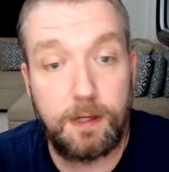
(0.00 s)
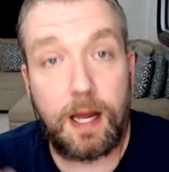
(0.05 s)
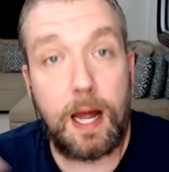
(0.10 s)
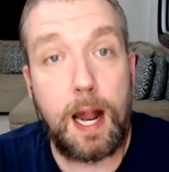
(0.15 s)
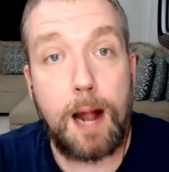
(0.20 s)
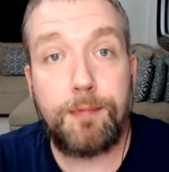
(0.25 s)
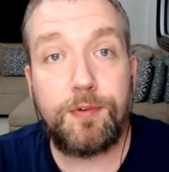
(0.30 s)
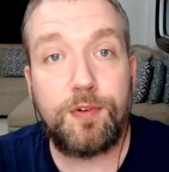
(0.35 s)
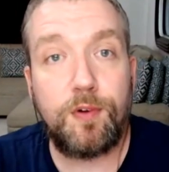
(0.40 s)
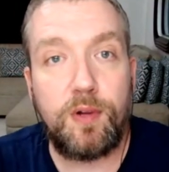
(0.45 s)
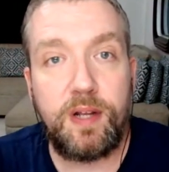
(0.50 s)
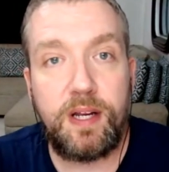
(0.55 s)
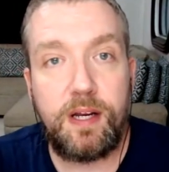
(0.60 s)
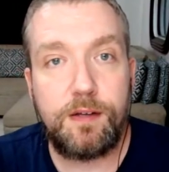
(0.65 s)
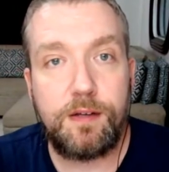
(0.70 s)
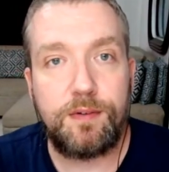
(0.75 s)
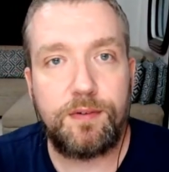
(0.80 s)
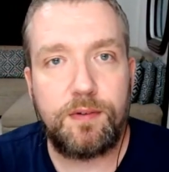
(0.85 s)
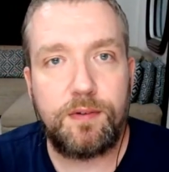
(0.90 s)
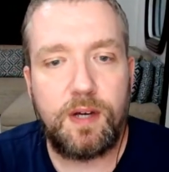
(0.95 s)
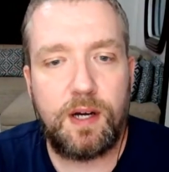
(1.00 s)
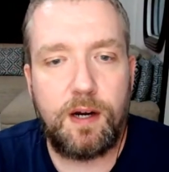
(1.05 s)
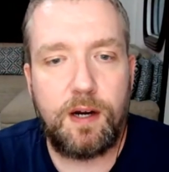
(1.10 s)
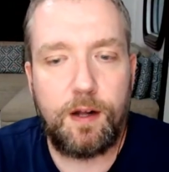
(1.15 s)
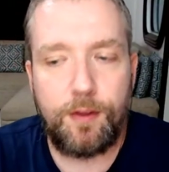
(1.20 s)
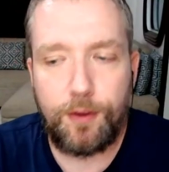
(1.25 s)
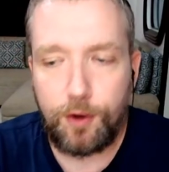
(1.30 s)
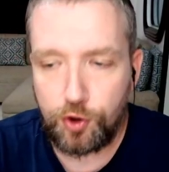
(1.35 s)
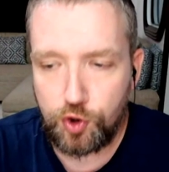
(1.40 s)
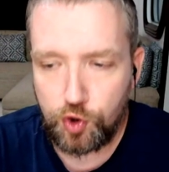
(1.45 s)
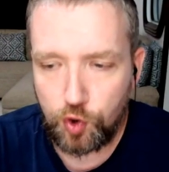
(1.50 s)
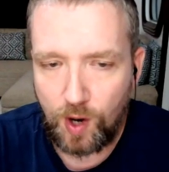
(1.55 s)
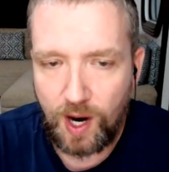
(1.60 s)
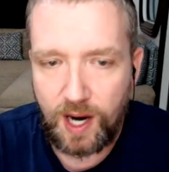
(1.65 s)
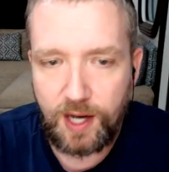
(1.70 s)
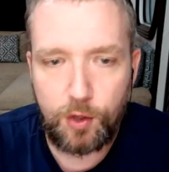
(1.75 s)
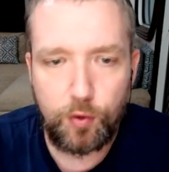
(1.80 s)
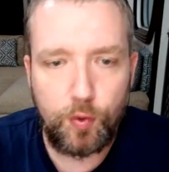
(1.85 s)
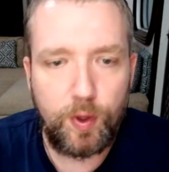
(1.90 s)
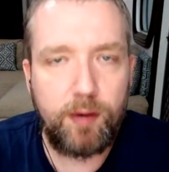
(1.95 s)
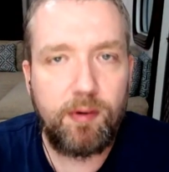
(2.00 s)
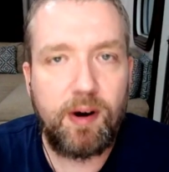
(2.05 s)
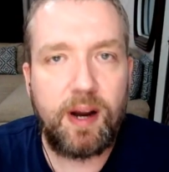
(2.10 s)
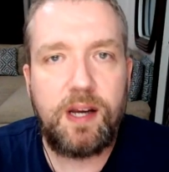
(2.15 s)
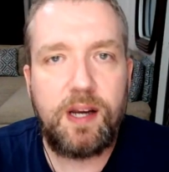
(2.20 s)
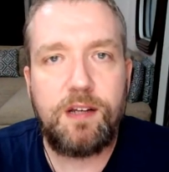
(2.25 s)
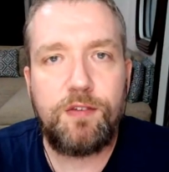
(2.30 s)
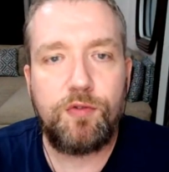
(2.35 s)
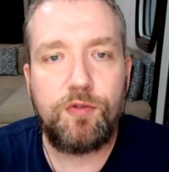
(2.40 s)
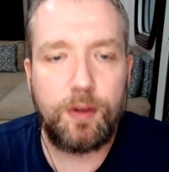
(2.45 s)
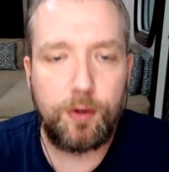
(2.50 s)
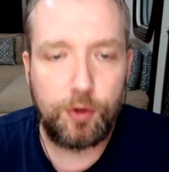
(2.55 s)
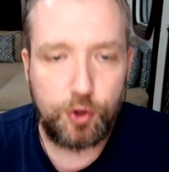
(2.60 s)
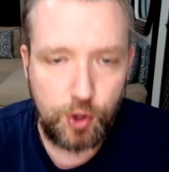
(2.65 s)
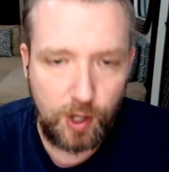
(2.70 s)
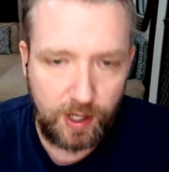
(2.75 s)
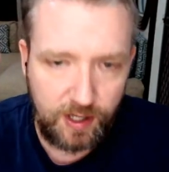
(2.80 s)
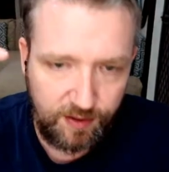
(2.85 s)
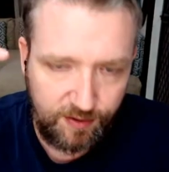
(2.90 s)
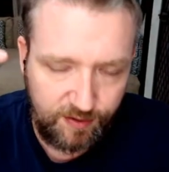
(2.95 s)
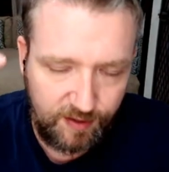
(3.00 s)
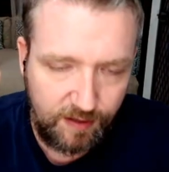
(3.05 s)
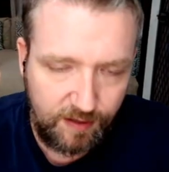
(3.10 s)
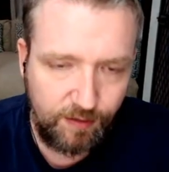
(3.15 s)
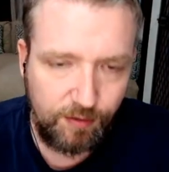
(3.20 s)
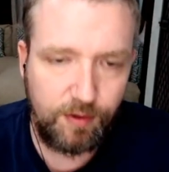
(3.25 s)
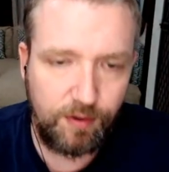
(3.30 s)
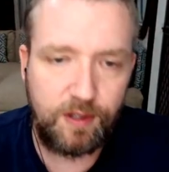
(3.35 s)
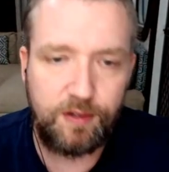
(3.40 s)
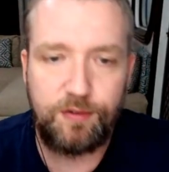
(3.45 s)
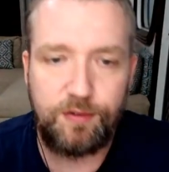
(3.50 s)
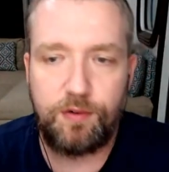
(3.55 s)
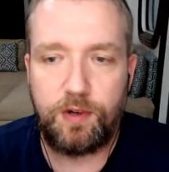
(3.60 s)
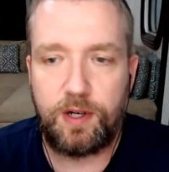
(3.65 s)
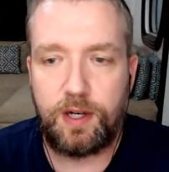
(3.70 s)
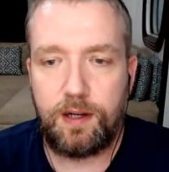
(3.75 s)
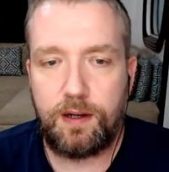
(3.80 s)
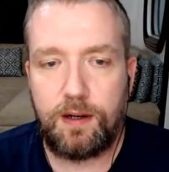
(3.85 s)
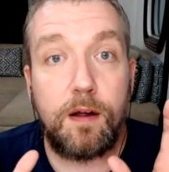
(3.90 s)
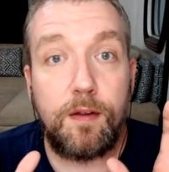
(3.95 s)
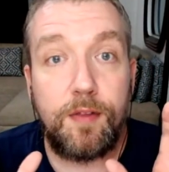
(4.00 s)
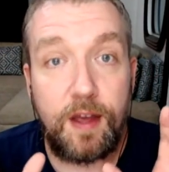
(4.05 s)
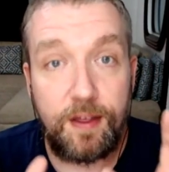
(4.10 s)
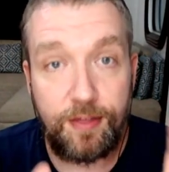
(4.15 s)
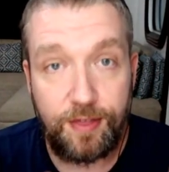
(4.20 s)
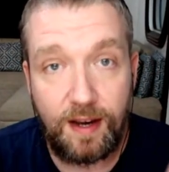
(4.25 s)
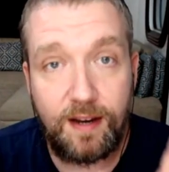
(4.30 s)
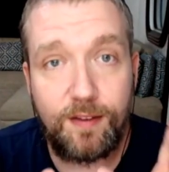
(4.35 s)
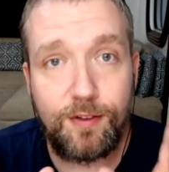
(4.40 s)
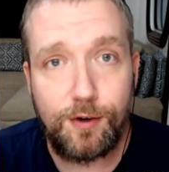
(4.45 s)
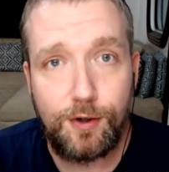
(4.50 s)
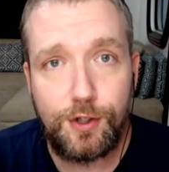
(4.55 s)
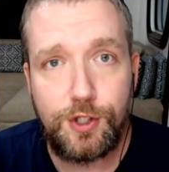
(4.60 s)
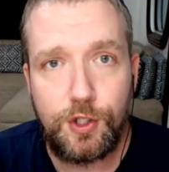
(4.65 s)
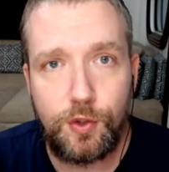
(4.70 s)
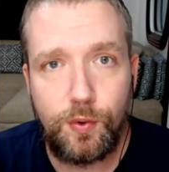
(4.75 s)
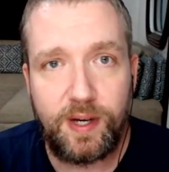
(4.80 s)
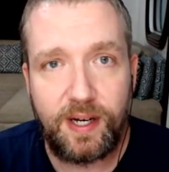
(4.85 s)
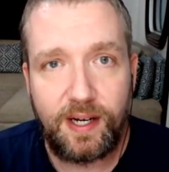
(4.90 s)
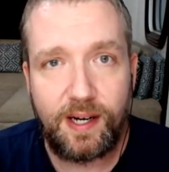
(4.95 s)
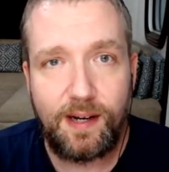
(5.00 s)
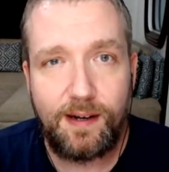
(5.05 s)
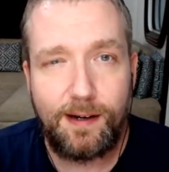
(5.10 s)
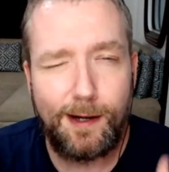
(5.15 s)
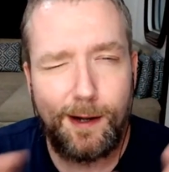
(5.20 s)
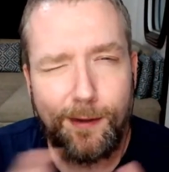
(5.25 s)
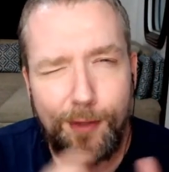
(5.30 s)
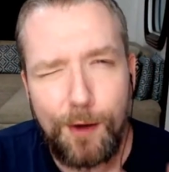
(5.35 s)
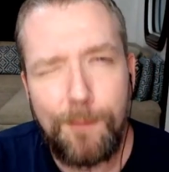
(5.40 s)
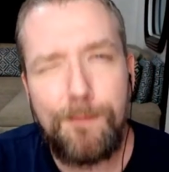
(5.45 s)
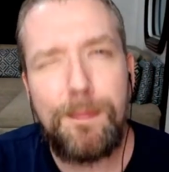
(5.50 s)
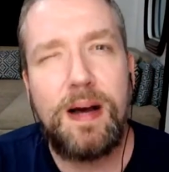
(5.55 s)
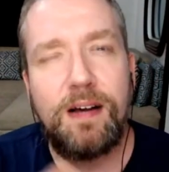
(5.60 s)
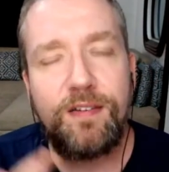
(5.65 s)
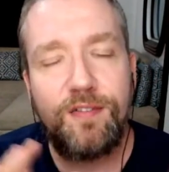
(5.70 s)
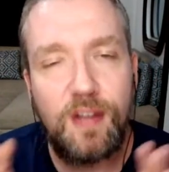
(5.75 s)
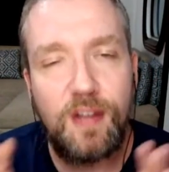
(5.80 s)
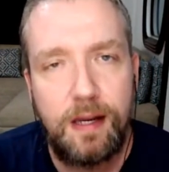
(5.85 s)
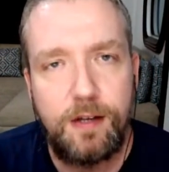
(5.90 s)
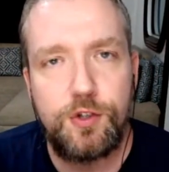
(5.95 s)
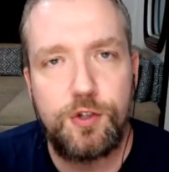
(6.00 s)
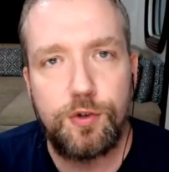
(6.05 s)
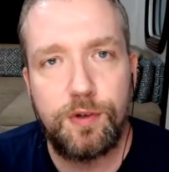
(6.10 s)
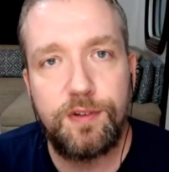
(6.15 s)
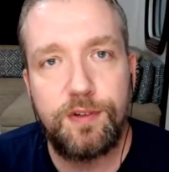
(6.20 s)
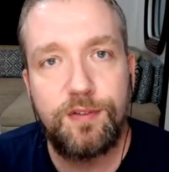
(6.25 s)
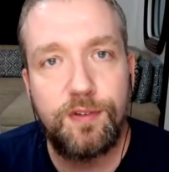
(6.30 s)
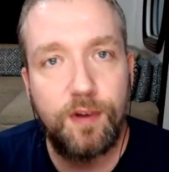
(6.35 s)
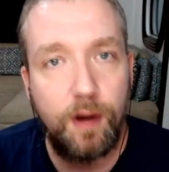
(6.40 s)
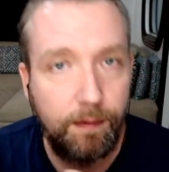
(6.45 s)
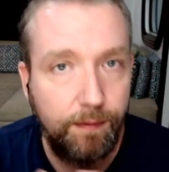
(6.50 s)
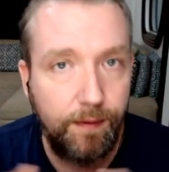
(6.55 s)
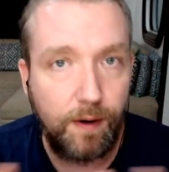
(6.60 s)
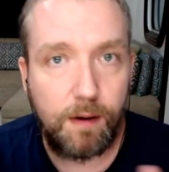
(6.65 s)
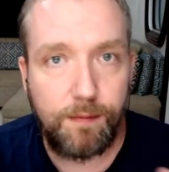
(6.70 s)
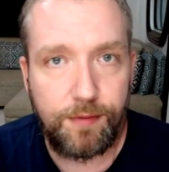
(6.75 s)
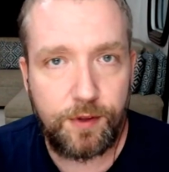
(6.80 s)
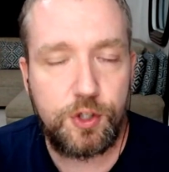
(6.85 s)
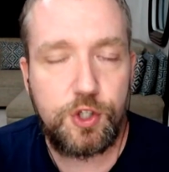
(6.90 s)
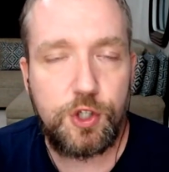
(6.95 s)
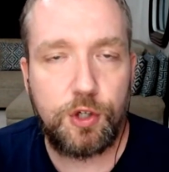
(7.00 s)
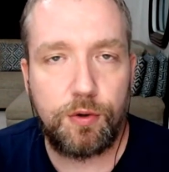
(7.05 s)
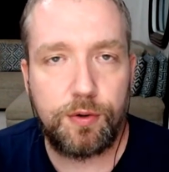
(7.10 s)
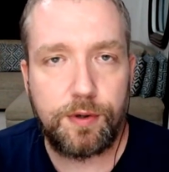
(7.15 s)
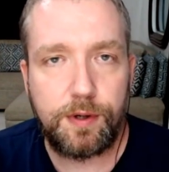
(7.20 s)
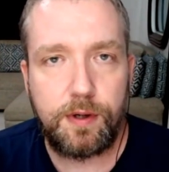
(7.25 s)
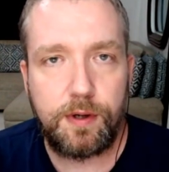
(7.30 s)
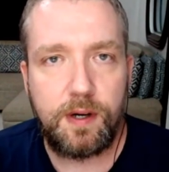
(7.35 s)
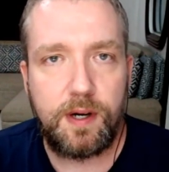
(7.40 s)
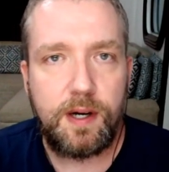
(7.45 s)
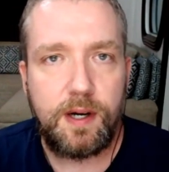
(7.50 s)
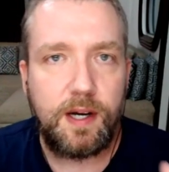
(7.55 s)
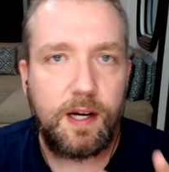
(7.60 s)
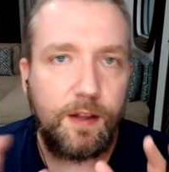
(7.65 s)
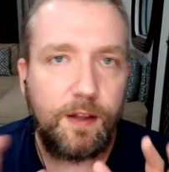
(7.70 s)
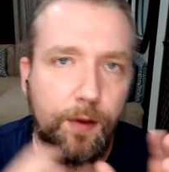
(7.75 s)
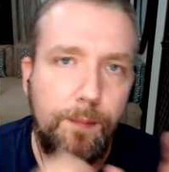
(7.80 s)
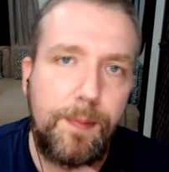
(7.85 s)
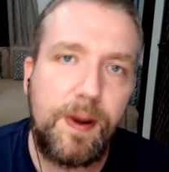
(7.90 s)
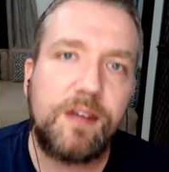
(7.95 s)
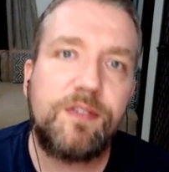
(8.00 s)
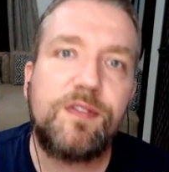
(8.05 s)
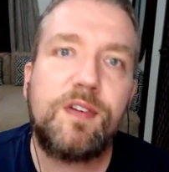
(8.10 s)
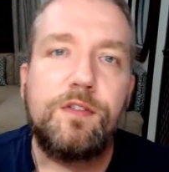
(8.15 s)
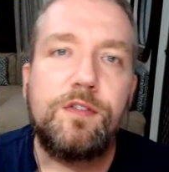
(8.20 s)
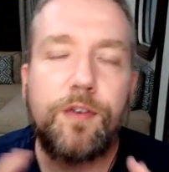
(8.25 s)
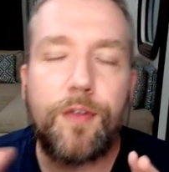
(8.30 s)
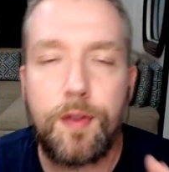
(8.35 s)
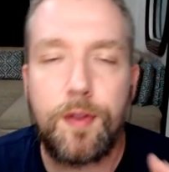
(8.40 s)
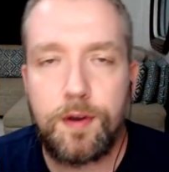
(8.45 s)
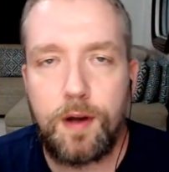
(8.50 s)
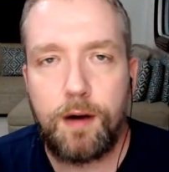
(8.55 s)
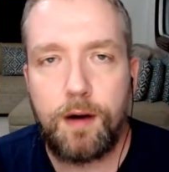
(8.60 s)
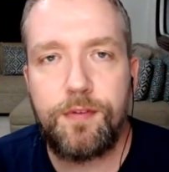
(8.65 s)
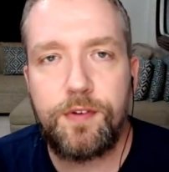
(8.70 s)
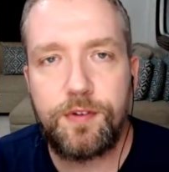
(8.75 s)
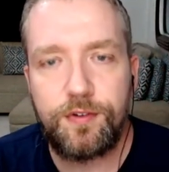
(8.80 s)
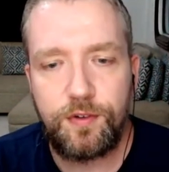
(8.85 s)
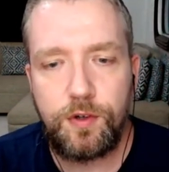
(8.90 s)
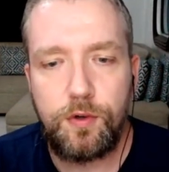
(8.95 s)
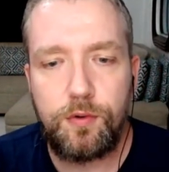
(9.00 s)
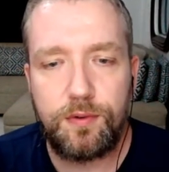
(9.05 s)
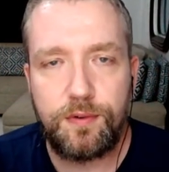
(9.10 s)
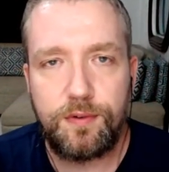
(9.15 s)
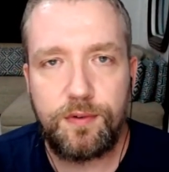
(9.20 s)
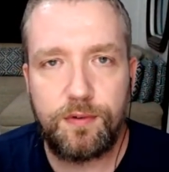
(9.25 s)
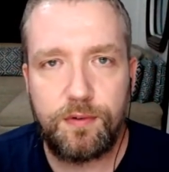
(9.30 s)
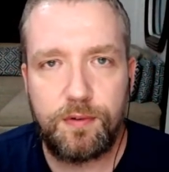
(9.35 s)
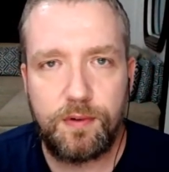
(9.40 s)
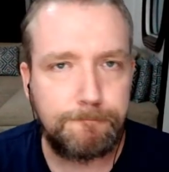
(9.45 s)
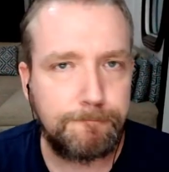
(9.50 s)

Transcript: It absolutely is. They're trying to rewrite history. They're trying to censor history. They think they're doing it in the best interest of, of the children, in the best interest of the, of the students.